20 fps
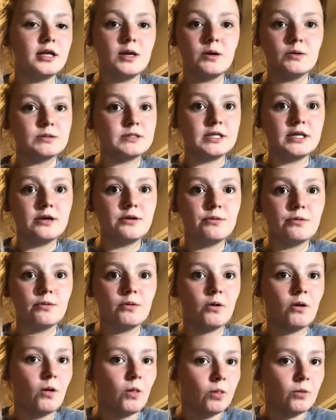it was
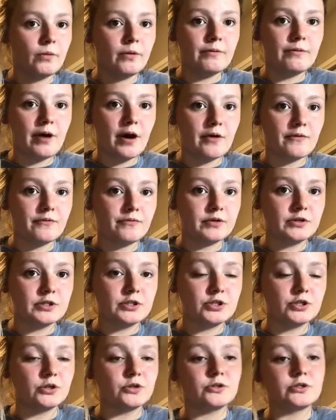equal all the way around for the
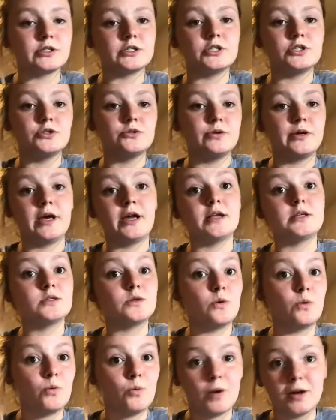children to get
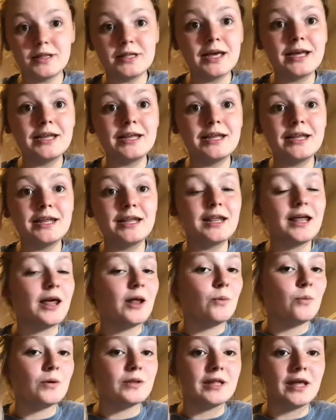what they needed
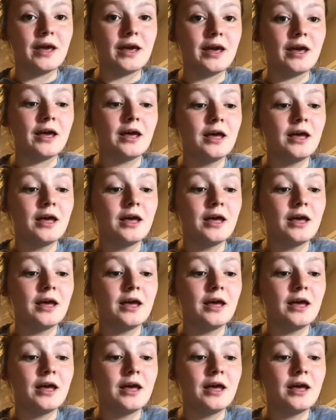and what they